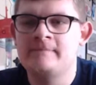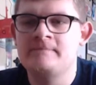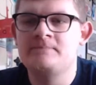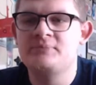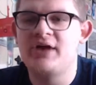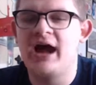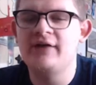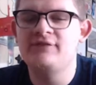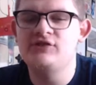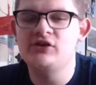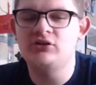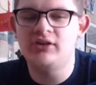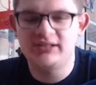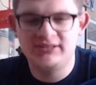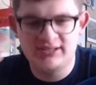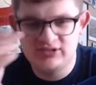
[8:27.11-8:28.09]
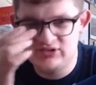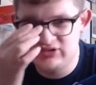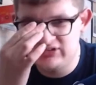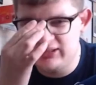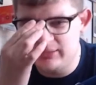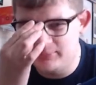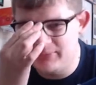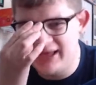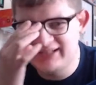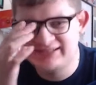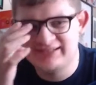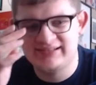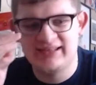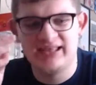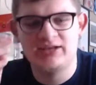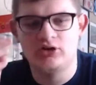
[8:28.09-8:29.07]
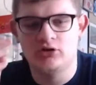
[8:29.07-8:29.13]
I feel like this is the best
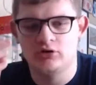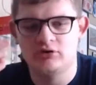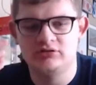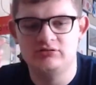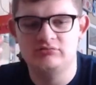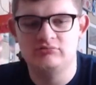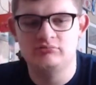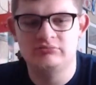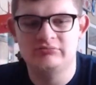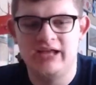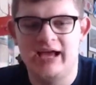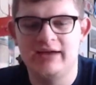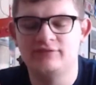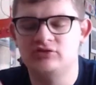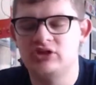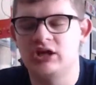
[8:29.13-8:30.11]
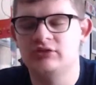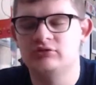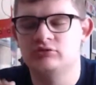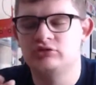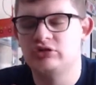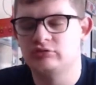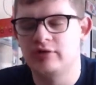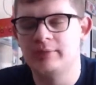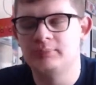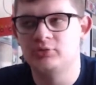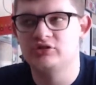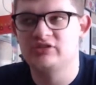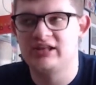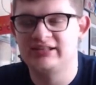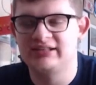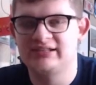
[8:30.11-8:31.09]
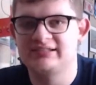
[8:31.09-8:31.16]
they could have done to
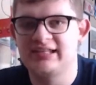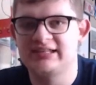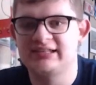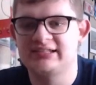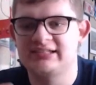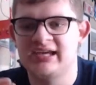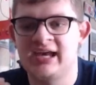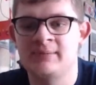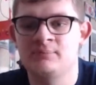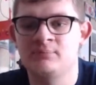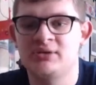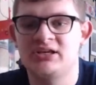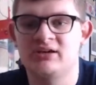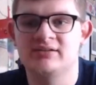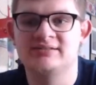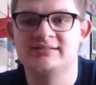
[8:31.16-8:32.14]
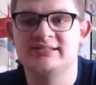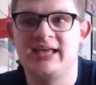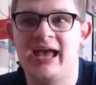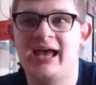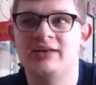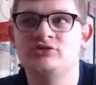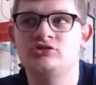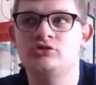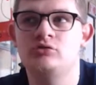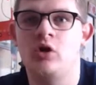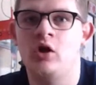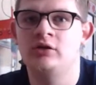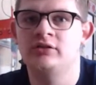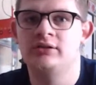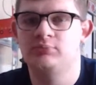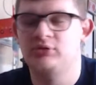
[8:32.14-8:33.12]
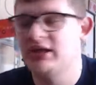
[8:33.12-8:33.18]
represent this at the time, because had you gone
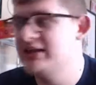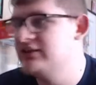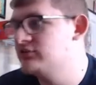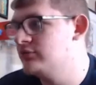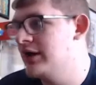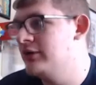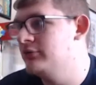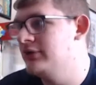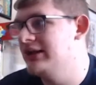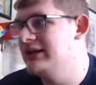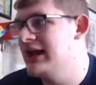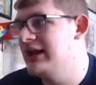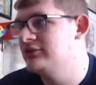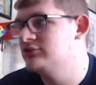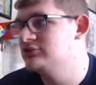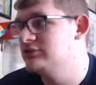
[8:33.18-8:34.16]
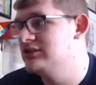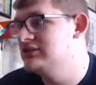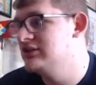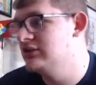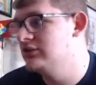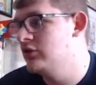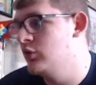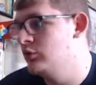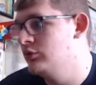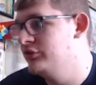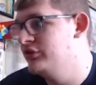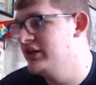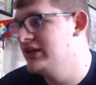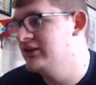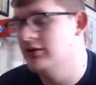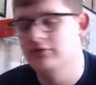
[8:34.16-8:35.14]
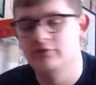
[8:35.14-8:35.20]
the Blaze route and actually done the whole
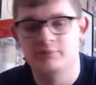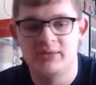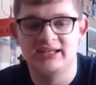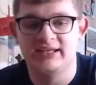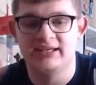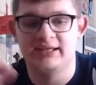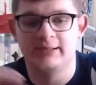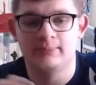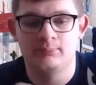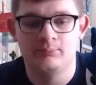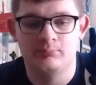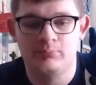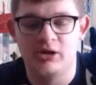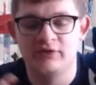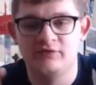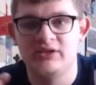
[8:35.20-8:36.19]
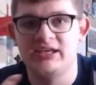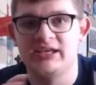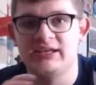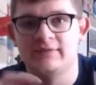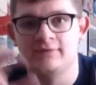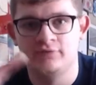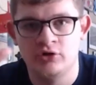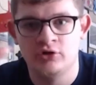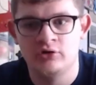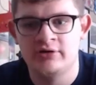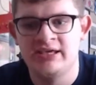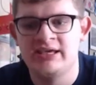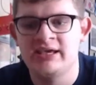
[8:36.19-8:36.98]
thing of making it puffy and furry,